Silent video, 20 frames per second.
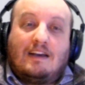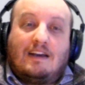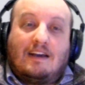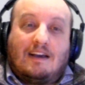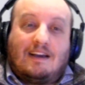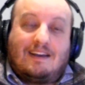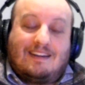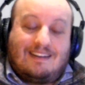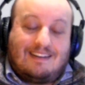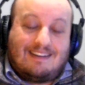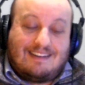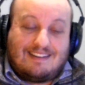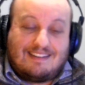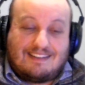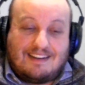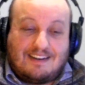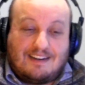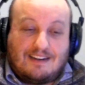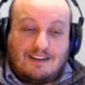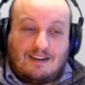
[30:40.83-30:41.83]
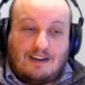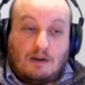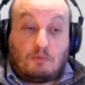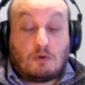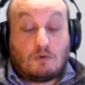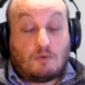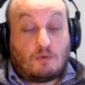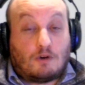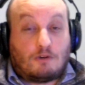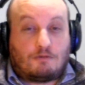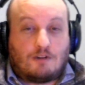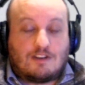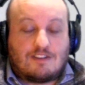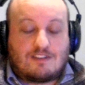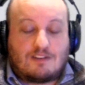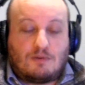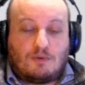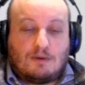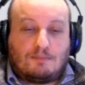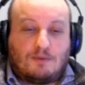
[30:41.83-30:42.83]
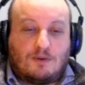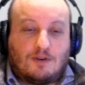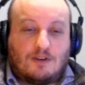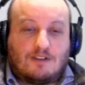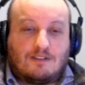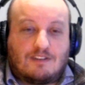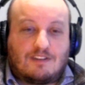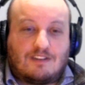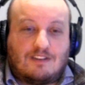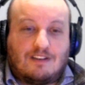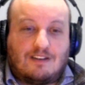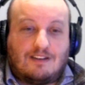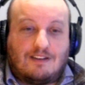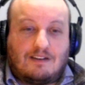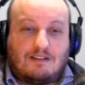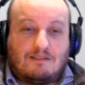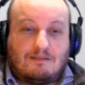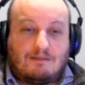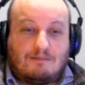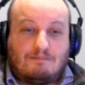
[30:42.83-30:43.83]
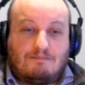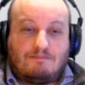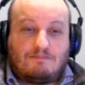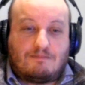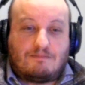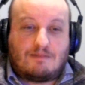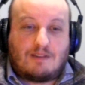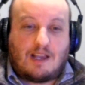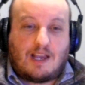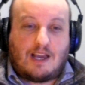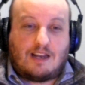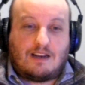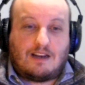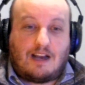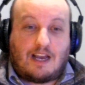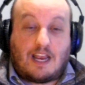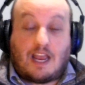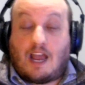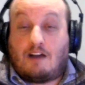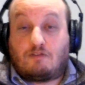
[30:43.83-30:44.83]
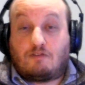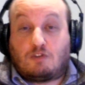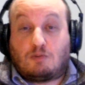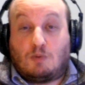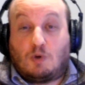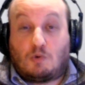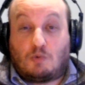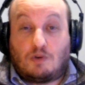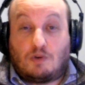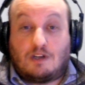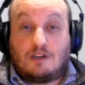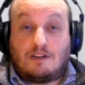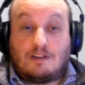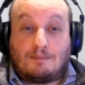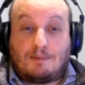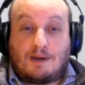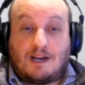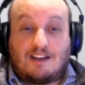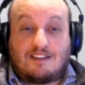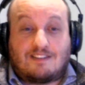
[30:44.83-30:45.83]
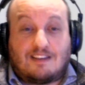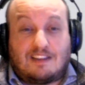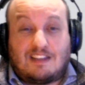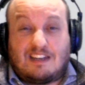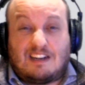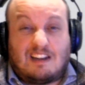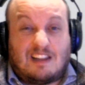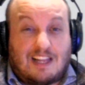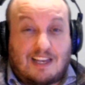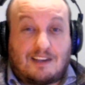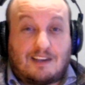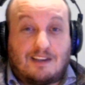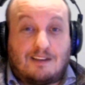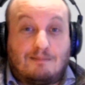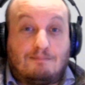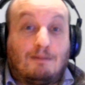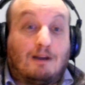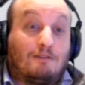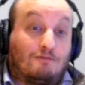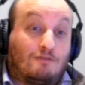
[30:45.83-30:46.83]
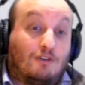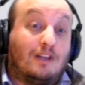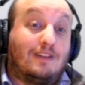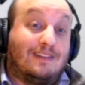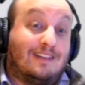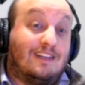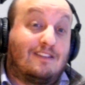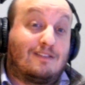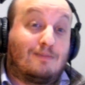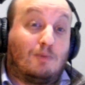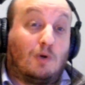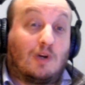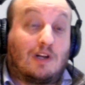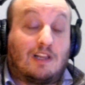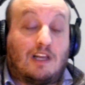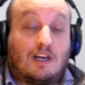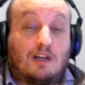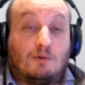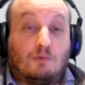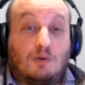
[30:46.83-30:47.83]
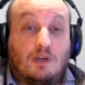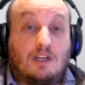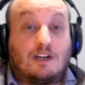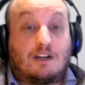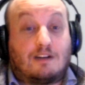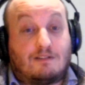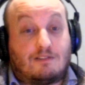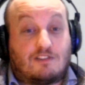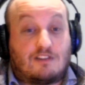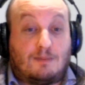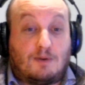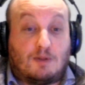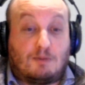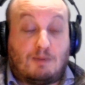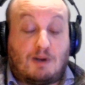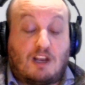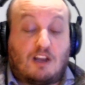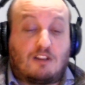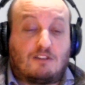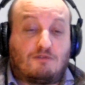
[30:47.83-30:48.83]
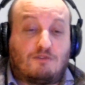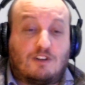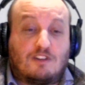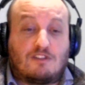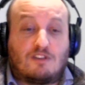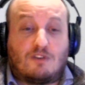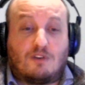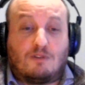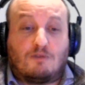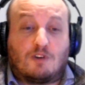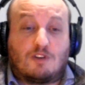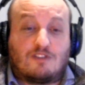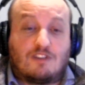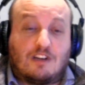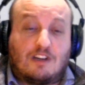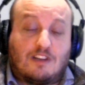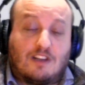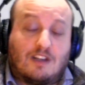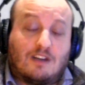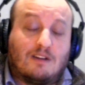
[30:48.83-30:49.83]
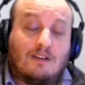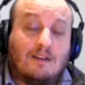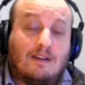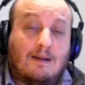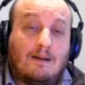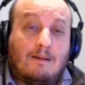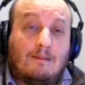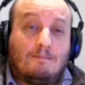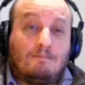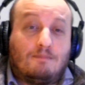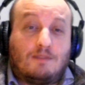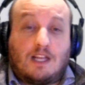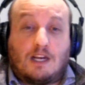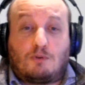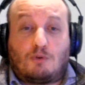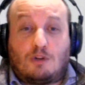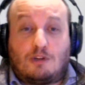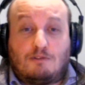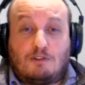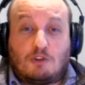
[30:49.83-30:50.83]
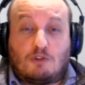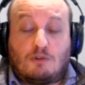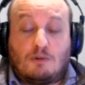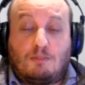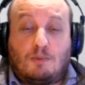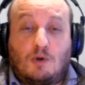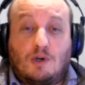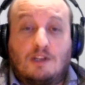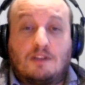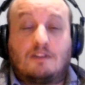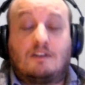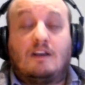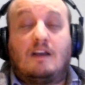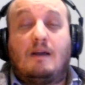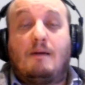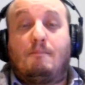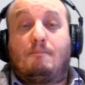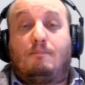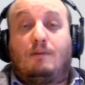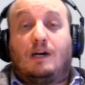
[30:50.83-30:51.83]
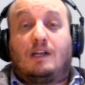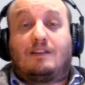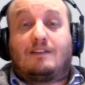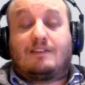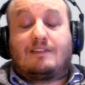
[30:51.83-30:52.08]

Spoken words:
and we were friends at one point. And I have smoked weed in the past. I didn't like it. My friend did smoke a lot of weed, and some of my other friends in university did. Not relevant to the point, but